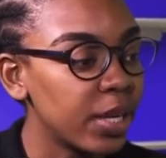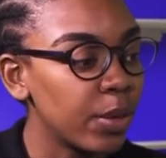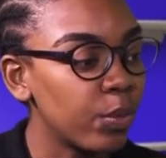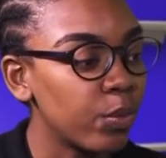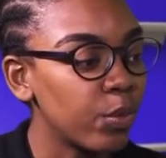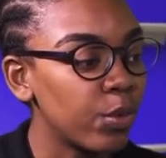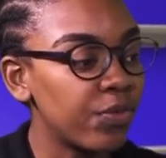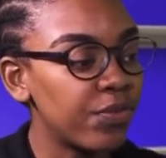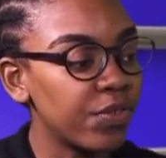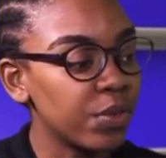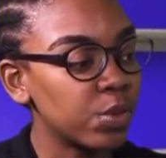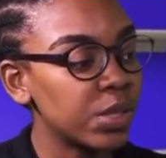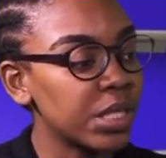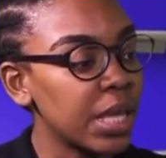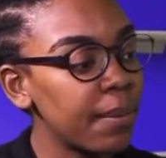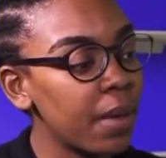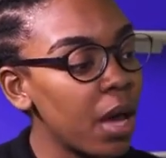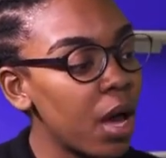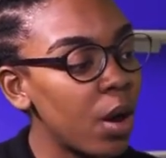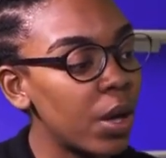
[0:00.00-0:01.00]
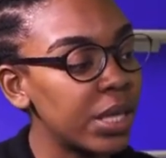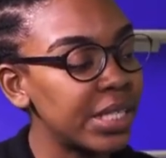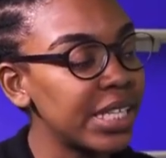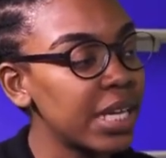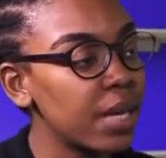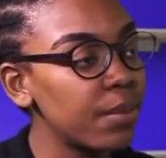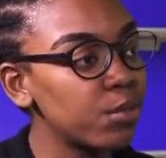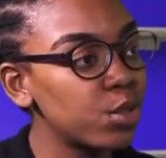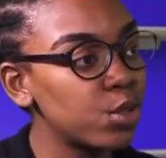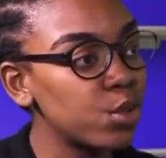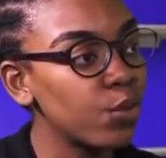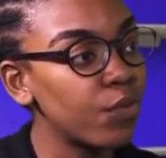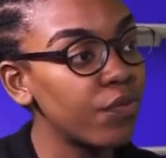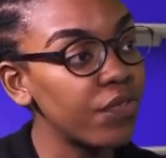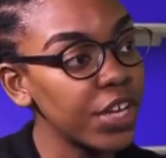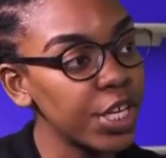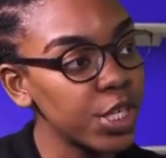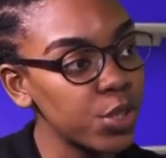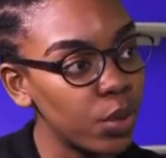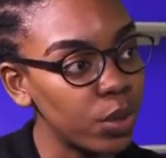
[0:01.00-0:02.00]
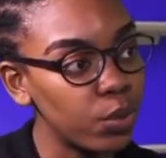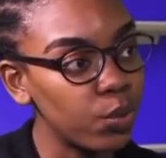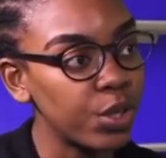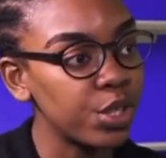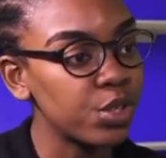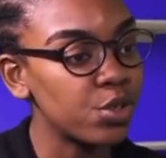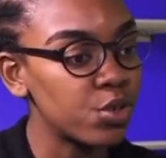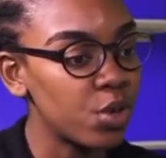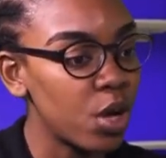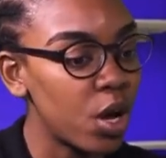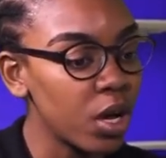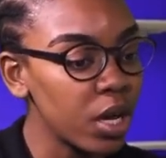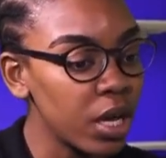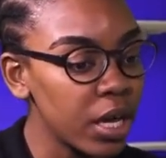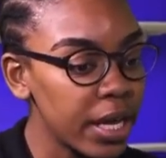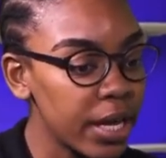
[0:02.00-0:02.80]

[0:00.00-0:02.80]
we somehow attempt to fix what went wrong.